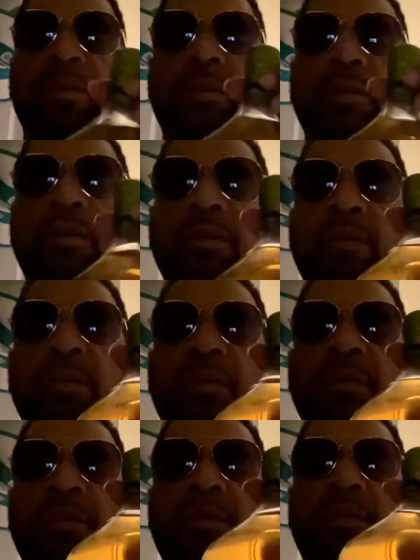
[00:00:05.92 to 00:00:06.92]

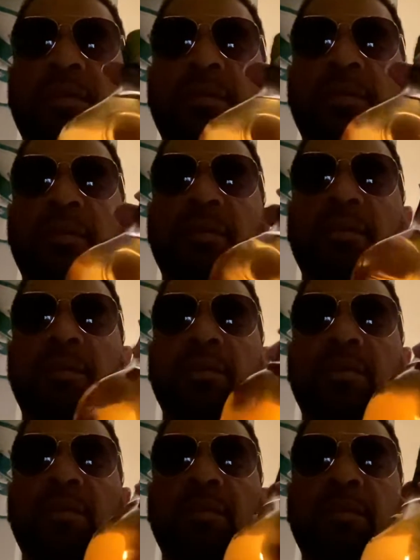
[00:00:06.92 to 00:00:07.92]

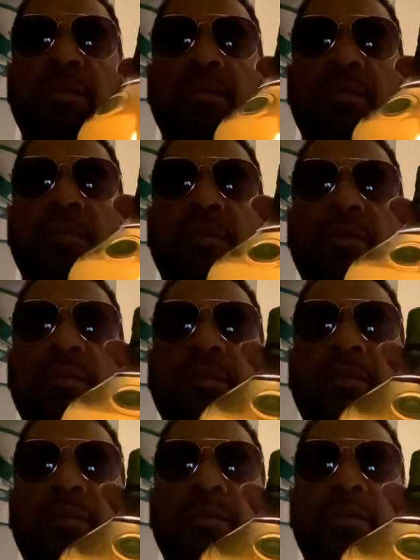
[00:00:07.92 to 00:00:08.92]

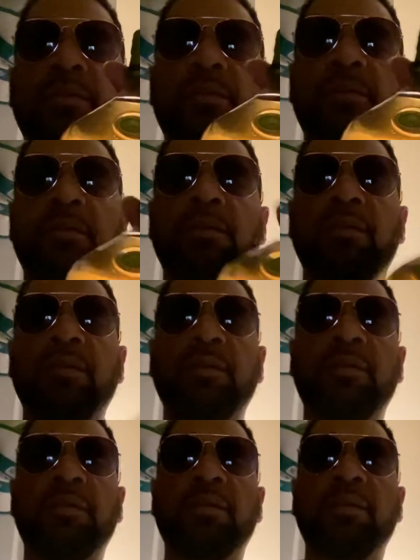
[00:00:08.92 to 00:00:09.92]

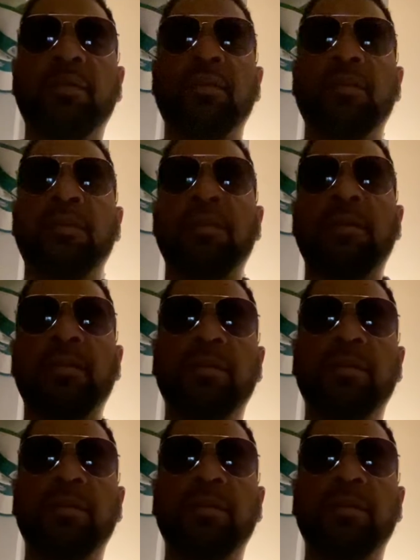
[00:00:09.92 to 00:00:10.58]
(no one is talking)